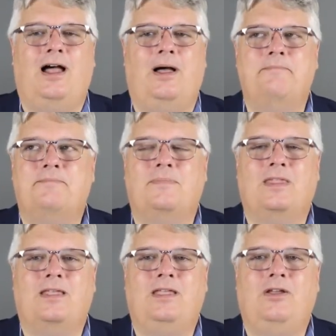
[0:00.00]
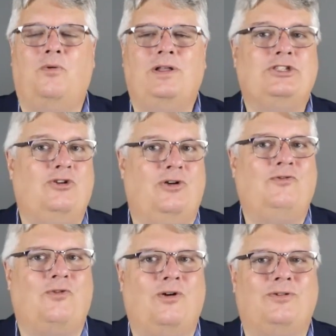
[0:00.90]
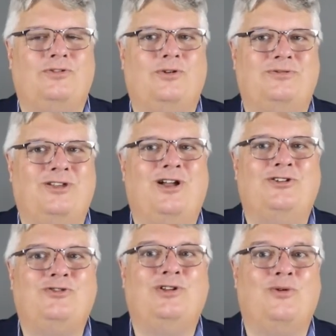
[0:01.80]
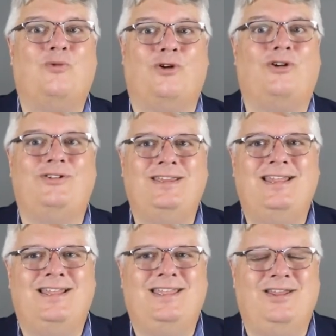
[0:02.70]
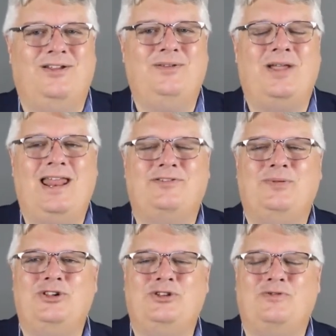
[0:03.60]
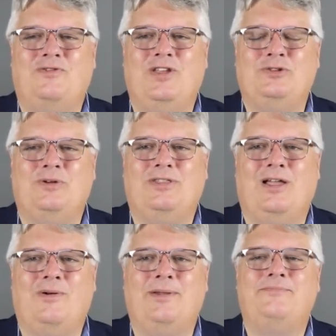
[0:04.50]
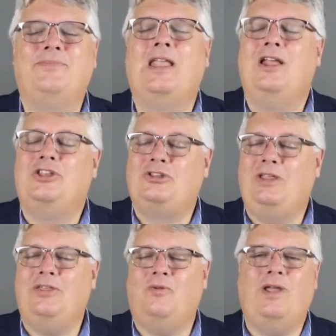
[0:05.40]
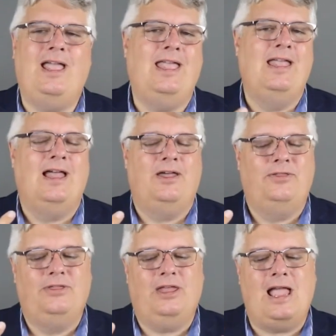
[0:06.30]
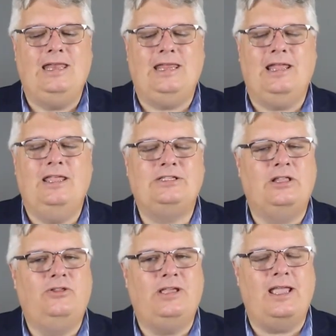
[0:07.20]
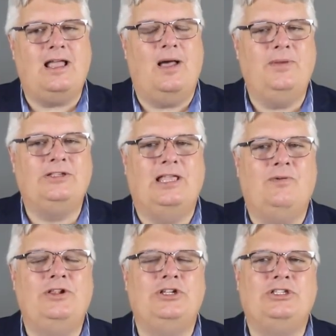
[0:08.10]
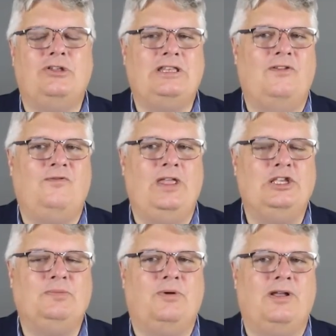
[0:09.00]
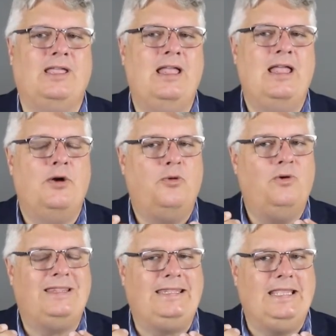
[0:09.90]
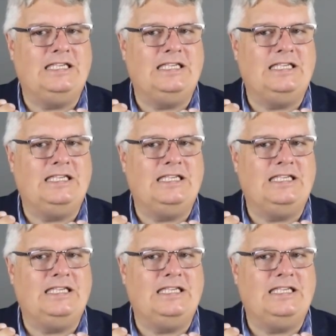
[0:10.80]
what's good for the country, the world. You might have some issues with Facebook that way. So either way, the idea is to look at companies like we just looked at Facebook with